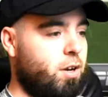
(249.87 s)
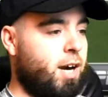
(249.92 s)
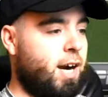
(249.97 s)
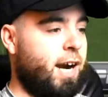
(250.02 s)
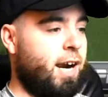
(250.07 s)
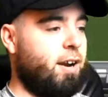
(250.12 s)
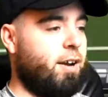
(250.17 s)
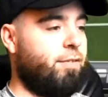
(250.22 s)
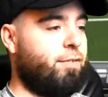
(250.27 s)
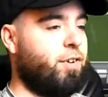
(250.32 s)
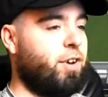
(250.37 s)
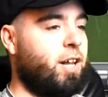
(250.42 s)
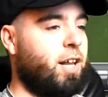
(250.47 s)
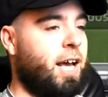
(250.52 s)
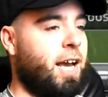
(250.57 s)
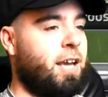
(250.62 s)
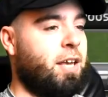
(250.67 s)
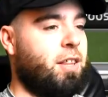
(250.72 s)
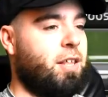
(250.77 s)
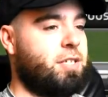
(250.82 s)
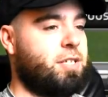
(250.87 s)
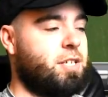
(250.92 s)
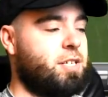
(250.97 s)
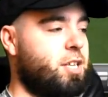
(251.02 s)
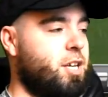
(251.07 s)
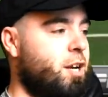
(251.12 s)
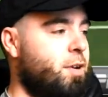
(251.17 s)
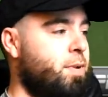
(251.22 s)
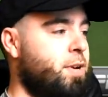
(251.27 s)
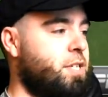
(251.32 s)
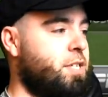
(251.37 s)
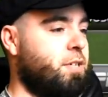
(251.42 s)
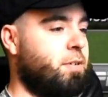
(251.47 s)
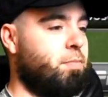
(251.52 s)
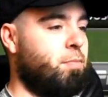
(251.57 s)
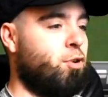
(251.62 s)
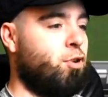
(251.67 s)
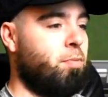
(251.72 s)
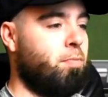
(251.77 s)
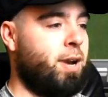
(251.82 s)
Alright, I feel like this is going to be
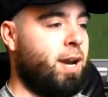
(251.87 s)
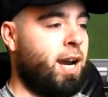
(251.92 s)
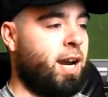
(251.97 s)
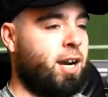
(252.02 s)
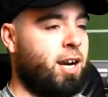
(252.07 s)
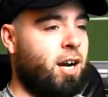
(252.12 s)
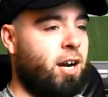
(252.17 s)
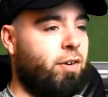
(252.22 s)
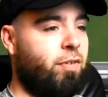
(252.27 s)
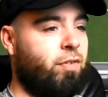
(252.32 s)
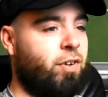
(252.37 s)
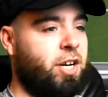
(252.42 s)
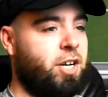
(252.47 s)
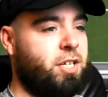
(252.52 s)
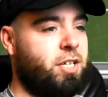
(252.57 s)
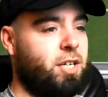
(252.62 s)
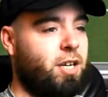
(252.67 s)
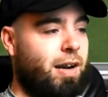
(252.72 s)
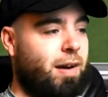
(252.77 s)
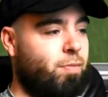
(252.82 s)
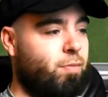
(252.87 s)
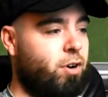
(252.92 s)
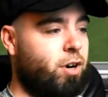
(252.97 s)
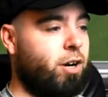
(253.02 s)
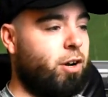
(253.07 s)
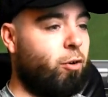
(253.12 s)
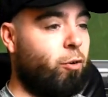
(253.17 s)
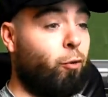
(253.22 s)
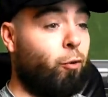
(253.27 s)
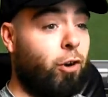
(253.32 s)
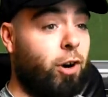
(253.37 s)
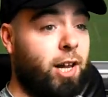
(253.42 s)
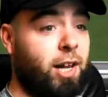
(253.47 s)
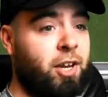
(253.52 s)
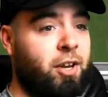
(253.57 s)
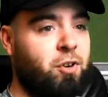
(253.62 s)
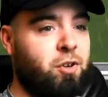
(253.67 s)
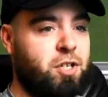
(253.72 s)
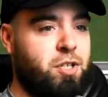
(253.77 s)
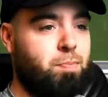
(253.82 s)
some more man coverage. And we're in a
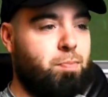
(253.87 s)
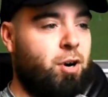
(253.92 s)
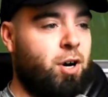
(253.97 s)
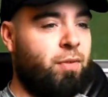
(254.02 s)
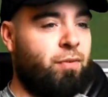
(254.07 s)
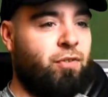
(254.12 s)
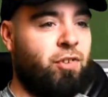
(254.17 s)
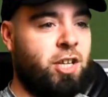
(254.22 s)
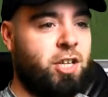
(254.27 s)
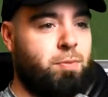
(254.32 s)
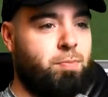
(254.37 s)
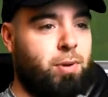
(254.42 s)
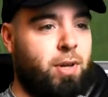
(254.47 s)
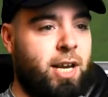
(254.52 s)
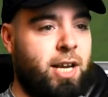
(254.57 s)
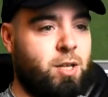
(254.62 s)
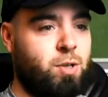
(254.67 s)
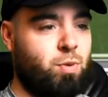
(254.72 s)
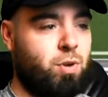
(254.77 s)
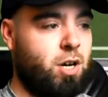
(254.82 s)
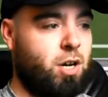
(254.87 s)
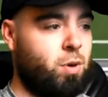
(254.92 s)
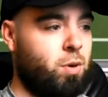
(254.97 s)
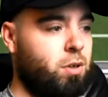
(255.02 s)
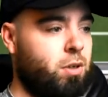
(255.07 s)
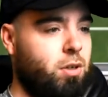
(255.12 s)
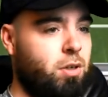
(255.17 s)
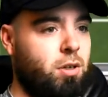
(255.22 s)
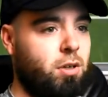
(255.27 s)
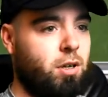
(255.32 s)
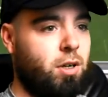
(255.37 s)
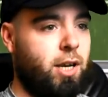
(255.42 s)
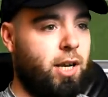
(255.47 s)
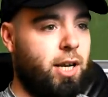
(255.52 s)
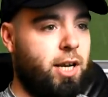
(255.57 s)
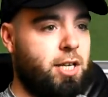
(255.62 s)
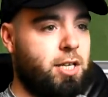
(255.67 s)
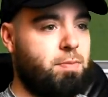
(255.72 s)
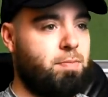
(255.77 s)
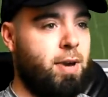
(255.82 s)
really good spot for this play as well.
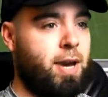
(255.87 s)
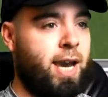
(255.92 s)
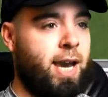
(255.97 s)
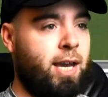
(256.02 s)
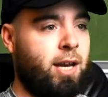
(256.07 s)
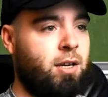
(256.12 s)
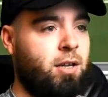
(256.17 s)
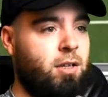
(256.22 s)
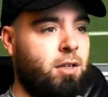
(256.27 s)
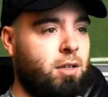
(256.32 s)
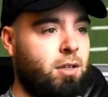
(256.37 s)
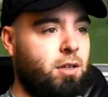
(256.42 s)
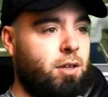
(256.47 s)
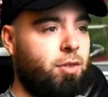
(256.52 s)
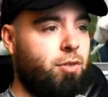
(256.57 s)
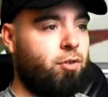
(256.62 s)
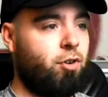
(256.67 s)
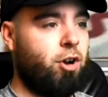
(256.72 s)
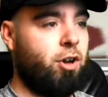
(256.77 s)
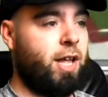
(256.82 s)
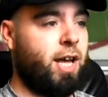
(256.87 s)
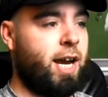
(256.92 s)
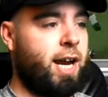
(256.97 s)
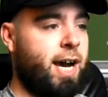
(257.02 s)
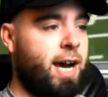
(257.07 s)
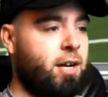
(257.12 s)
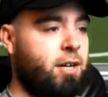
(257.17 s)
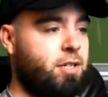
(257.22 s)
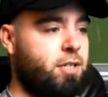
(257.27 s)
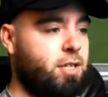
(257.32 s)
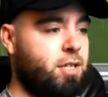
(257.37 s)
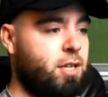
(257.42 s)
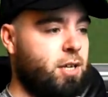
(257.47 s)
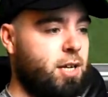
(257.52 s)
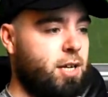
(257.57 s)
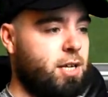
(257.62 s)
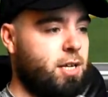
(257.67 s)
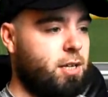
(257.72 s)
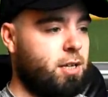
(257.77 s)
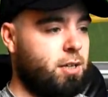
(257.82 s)
It is man. Throw that out.
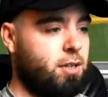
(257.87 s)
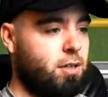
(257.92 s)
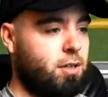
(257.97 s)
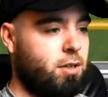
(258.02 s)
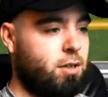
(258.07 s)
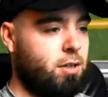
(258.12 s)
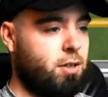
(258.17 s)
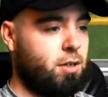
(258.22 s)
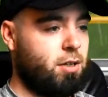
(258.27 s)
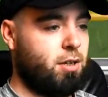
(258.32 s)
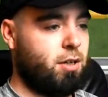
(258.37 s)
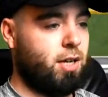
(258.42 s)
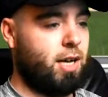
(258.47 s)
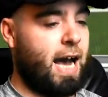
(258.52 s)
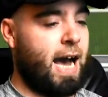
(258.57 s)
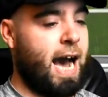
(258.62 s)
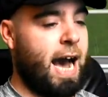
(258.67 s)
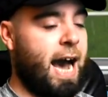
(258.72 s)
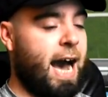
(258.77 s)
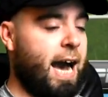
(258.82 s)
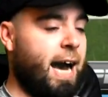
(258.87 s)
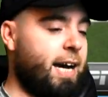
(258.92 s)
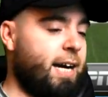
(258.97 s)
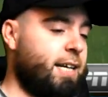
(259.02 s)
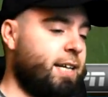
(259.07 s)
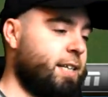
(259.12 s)
Ah.